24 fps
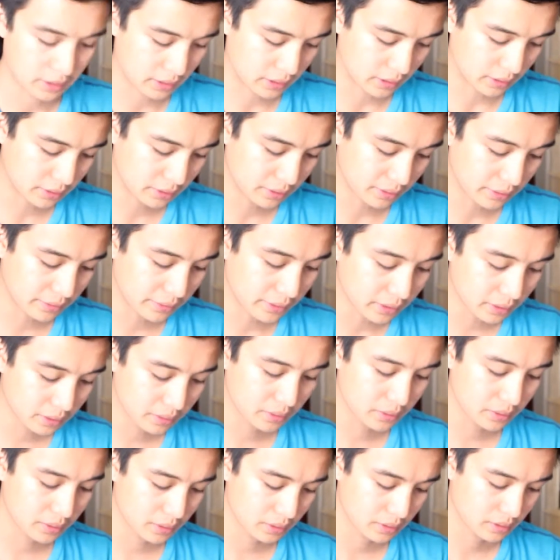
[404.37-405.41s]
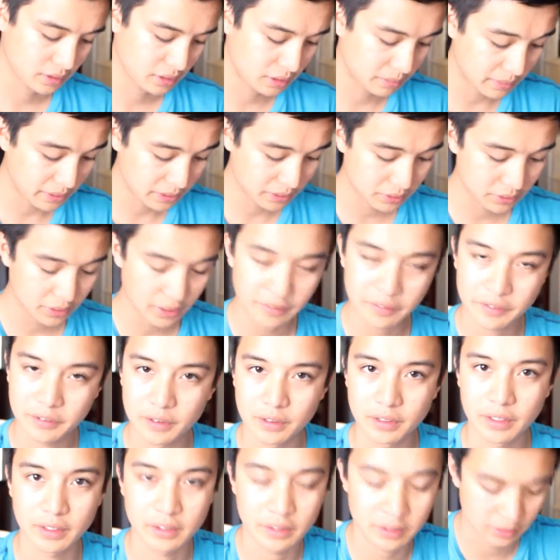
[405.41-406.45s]
So throughout the semester, I feel
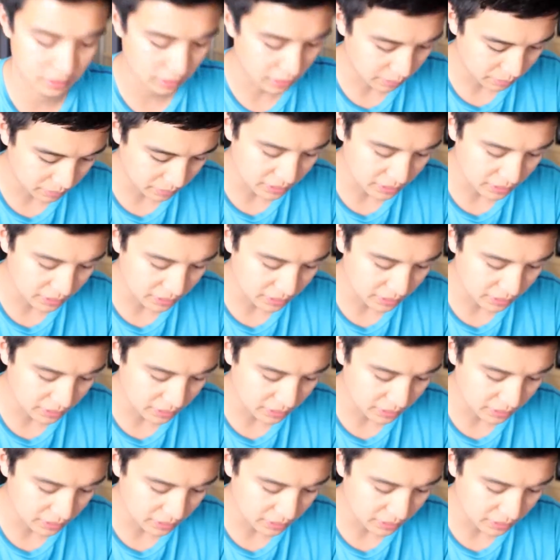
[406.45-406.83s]
like there's a couple